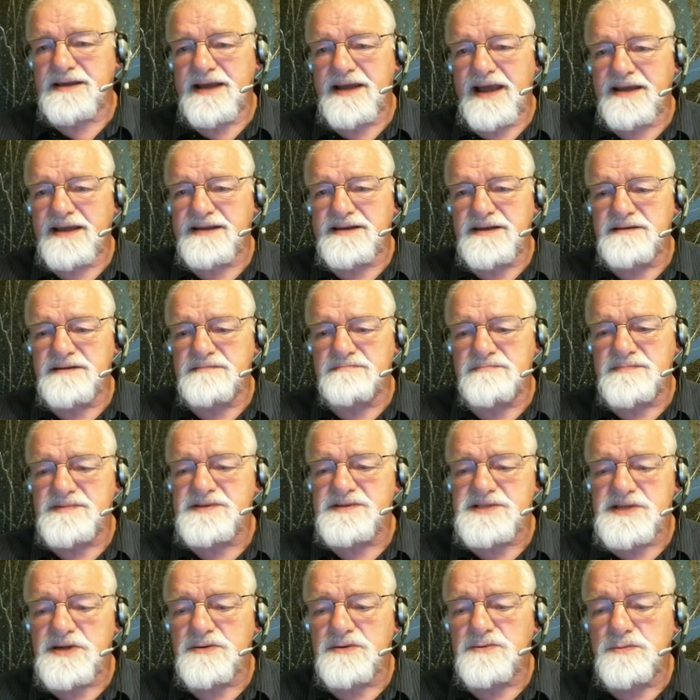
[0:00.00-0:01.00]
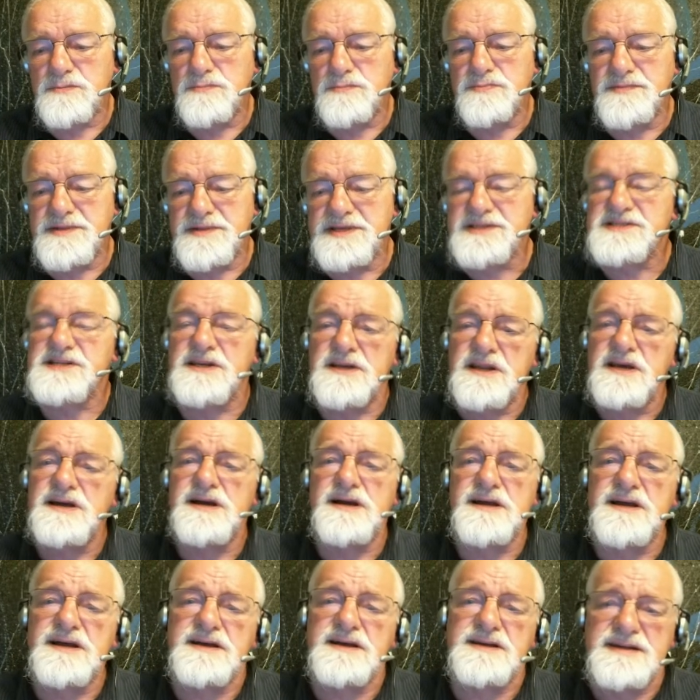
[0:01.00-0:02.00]
and so this
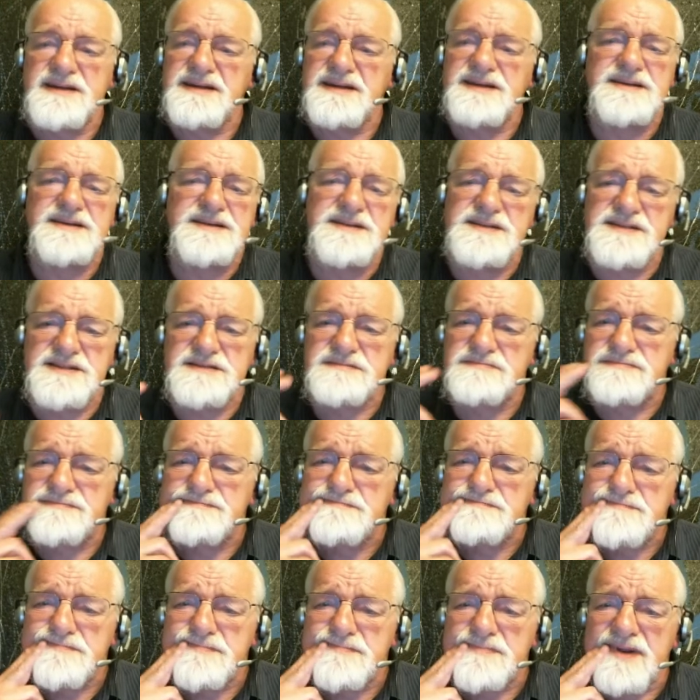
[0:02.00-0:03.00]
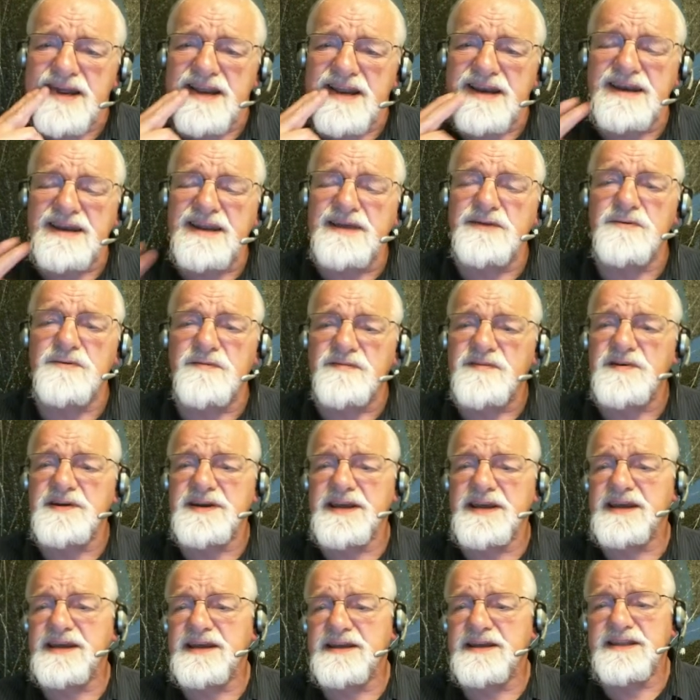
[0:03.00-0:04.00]
line, it's a little
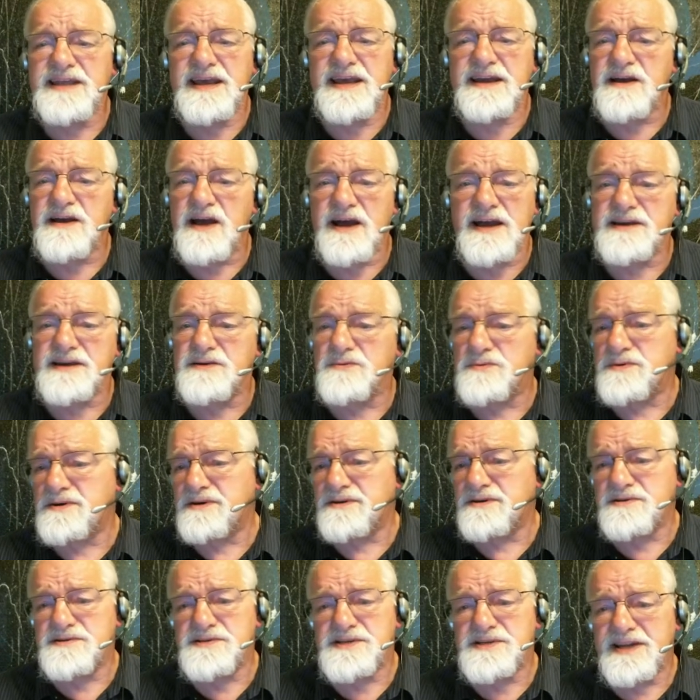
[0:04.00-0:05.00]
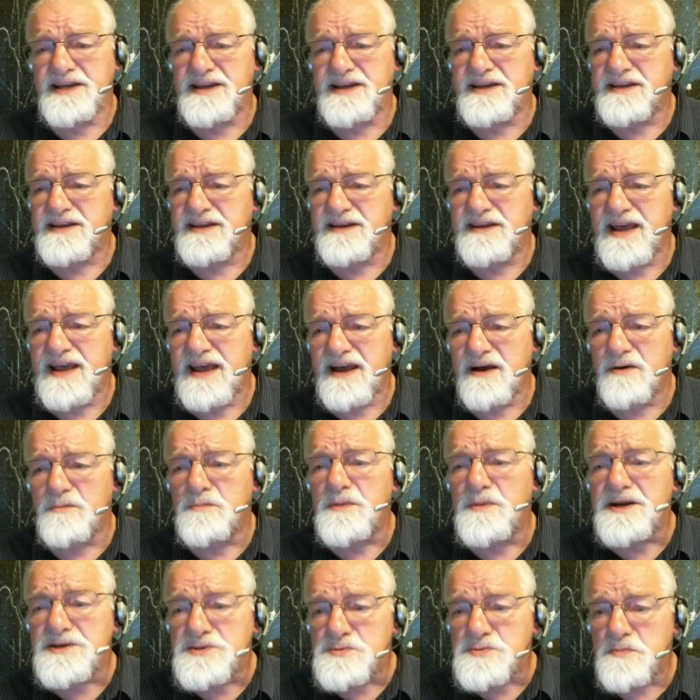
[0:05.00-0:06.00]
funny in that I don't understand how
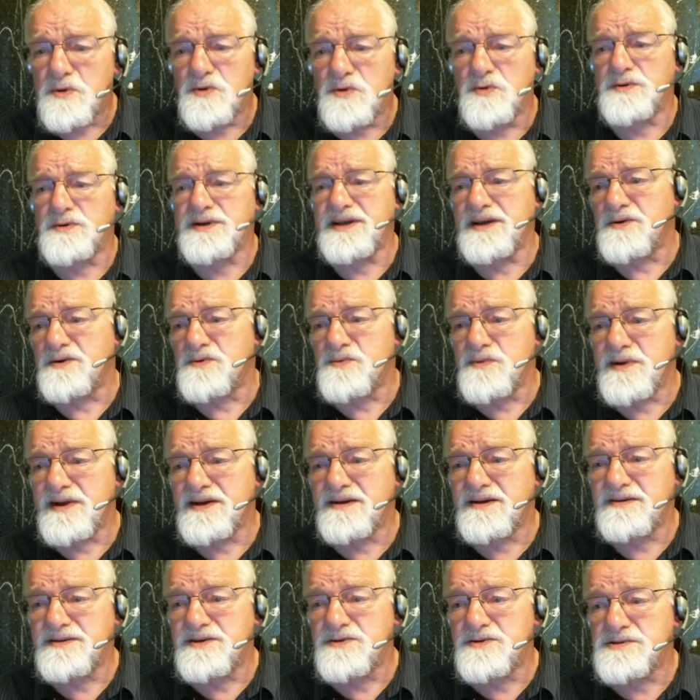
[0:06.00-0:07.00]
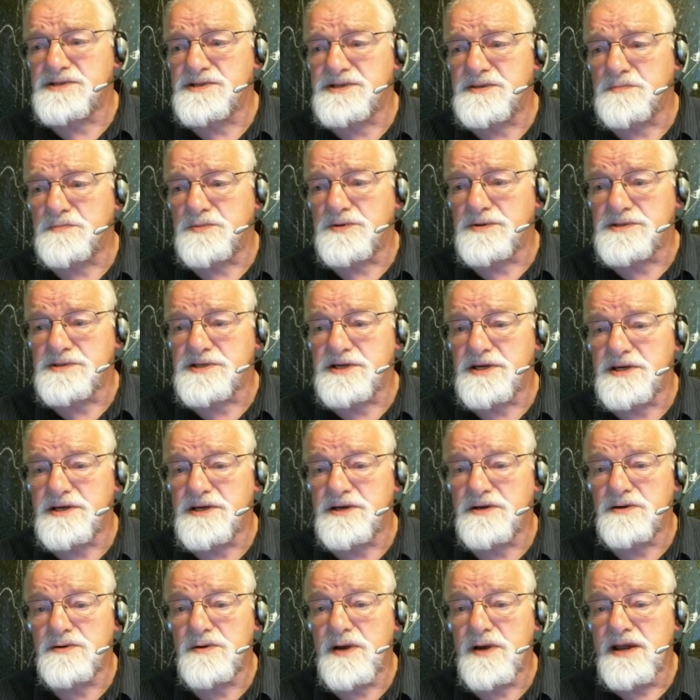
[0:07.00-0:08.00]
much poking around you're supposed to
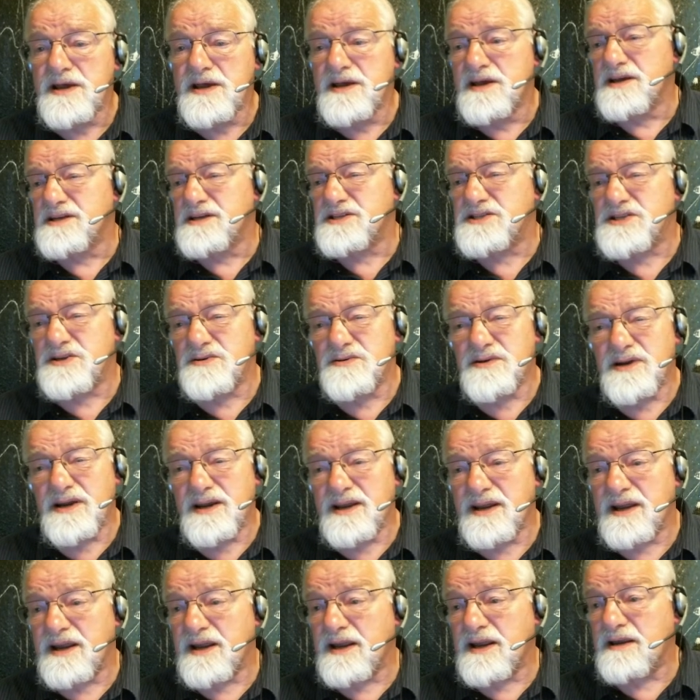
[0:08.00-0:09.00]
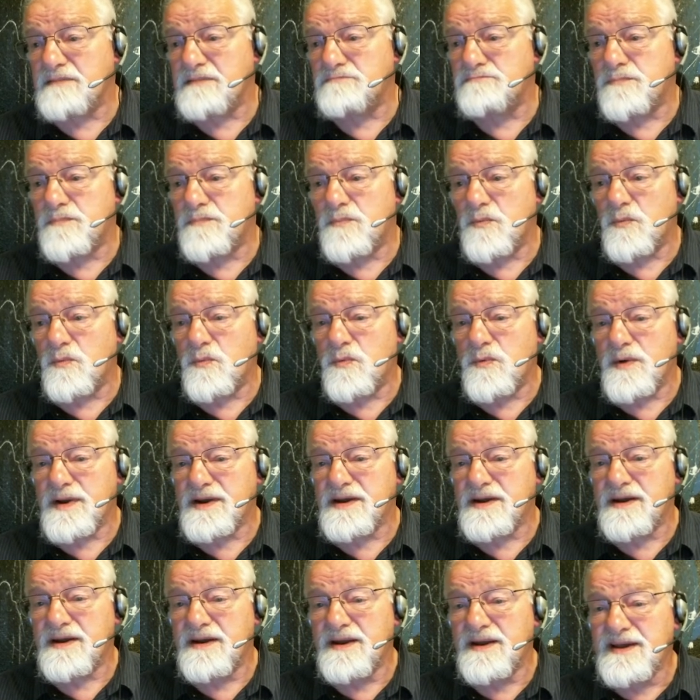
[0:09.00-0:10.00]
do. Certainly
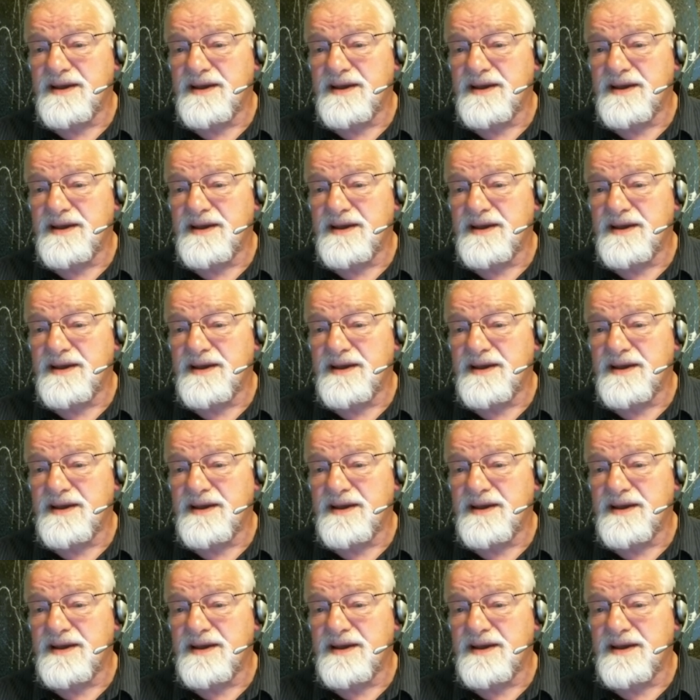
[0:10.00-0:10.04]
when